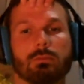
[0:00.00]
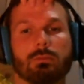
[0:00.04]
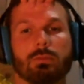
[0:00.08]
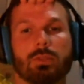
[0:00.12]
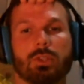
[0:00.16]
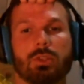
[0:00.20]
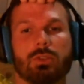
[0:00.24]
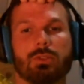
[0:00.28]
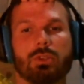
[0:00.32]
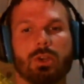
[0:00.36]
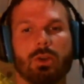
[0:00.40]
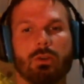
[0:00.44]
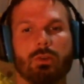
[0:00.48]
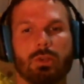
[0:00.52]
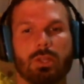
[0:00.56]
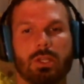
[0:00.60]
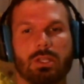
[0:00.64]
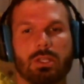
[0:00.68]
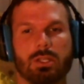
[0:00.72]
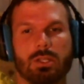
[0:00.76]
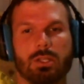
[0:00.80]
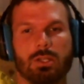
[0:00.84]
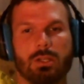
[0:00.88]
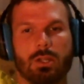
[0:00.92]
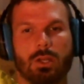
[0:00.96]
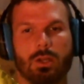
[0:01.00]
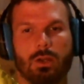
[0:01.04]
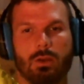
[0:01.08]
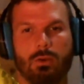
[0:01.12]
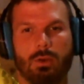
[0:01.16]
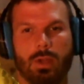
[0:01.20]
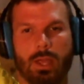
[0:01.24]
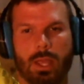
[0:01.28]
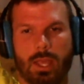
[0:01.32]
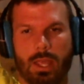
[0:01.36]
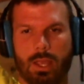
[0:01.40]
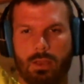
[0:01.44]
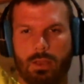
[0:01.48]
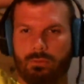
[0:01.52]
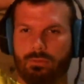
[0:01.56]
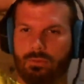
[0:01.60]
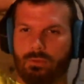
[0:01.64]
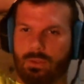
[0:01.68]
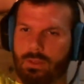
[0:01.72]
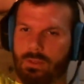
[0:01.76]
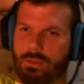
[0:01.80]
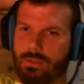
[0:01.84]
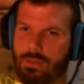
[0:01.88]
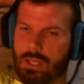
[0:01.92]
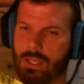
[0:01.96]
you don't need to know
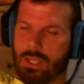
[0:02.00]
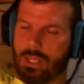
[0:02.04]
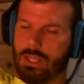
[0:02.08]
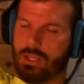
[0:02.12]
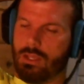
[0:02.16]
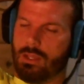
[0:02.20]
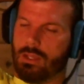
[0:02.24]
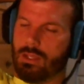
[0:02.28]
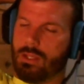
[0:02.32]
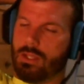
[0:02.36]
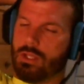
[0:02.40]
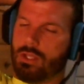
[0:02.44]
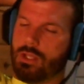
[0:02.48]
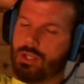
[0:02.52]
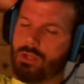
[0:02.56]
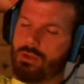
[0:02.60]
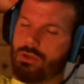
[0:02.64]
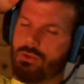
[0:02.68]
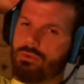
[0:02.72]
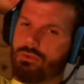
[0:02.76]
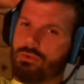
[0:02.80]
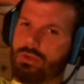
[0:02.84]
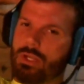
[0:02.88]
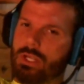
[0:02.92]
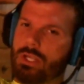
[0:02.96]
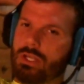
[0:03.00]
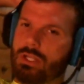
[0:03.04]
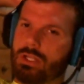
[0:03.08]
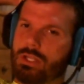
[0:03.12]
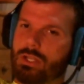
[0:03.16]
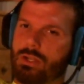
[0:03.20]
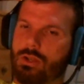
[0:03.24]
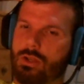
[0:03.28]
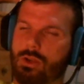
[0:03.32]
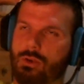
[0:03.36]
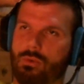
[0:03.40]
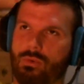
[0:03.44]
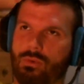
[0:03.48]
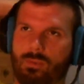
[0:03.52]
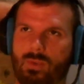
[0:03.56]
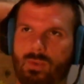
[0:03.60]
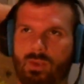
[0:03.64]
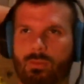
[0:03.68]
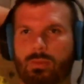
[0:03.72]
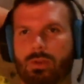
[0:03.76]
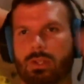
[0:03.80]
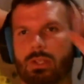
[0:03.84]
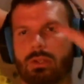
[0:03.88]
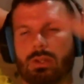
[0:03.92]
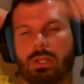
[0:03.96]
everything. You need to know,
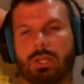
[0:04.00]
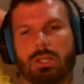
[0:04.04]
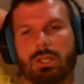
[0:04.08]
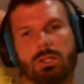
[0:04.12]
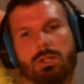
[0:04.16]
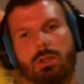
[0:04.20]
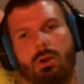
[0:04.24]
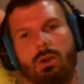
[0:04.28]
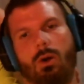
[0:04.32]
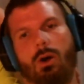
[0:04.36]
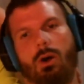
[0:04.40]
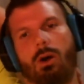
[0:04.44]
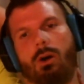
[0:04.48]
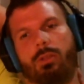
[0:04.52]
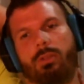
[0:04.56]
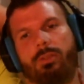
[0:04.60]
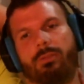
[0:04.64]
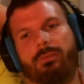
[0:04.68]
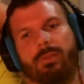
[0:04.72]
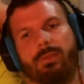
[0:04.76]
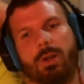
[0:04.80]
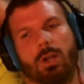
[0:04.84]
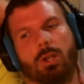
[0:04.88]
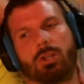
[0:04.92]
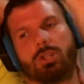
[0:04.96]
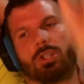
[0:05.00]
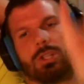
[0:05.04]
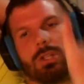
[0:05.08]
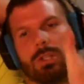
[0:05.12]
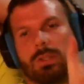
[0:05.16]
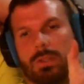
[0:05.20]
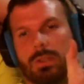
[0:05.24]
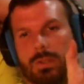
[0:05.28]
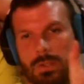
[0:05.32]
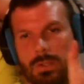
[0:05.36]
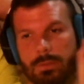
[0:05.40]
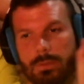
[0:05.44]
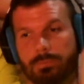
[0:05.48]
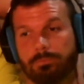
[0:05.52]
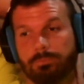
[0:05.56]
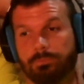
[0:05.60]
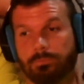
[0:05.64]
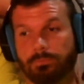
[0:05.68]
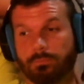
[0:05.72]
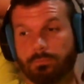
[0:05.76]
remember, you need to know all the functions.